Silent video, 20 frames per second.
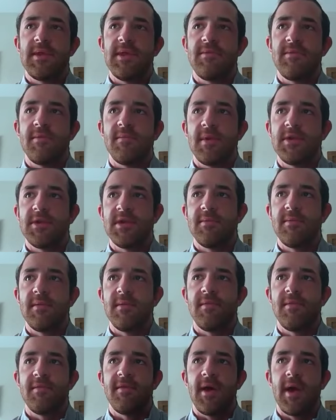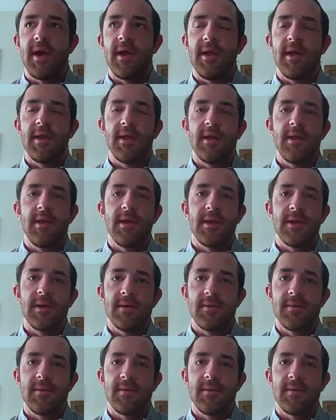when this information being provided,